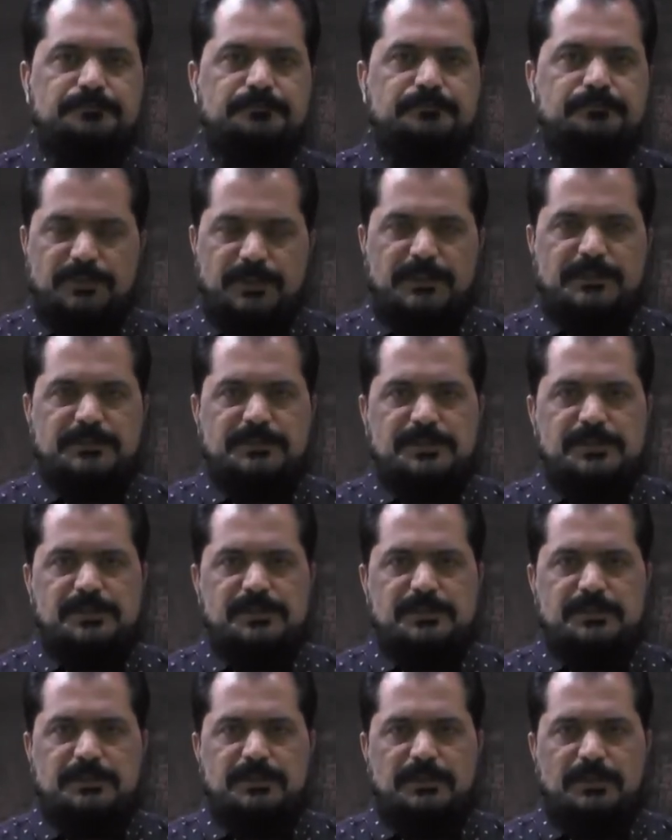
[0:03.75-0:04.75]

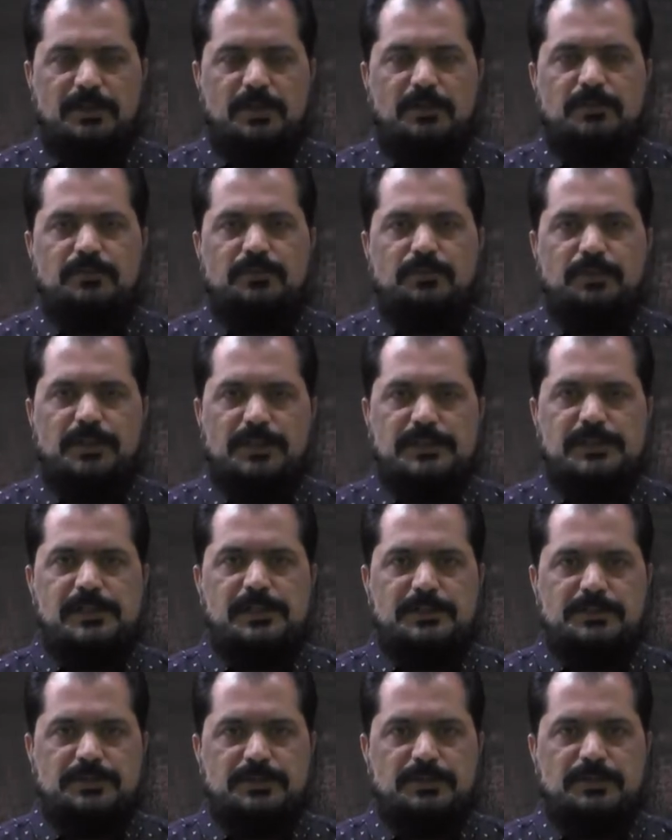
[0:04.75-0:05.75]
Friends, in our today's
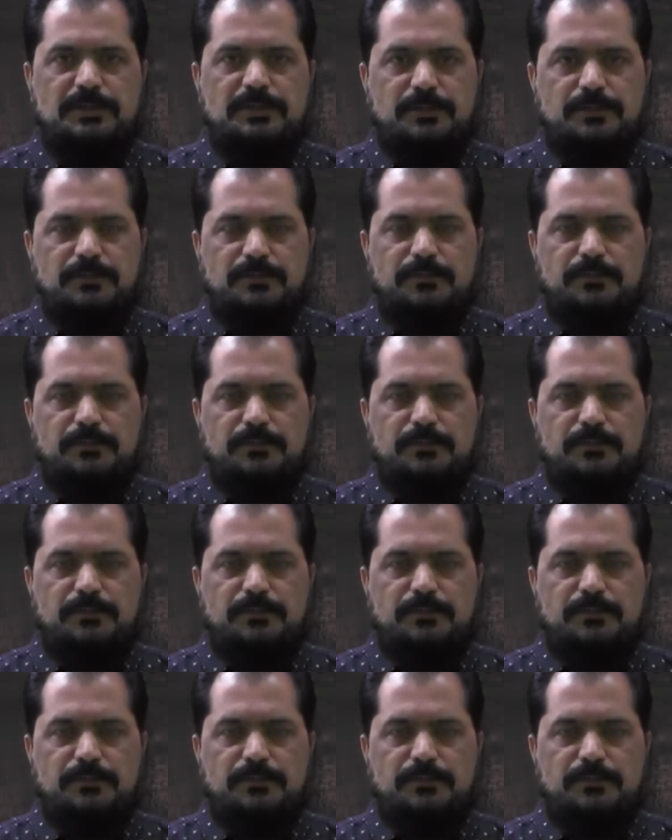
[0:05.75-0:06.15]
lecture,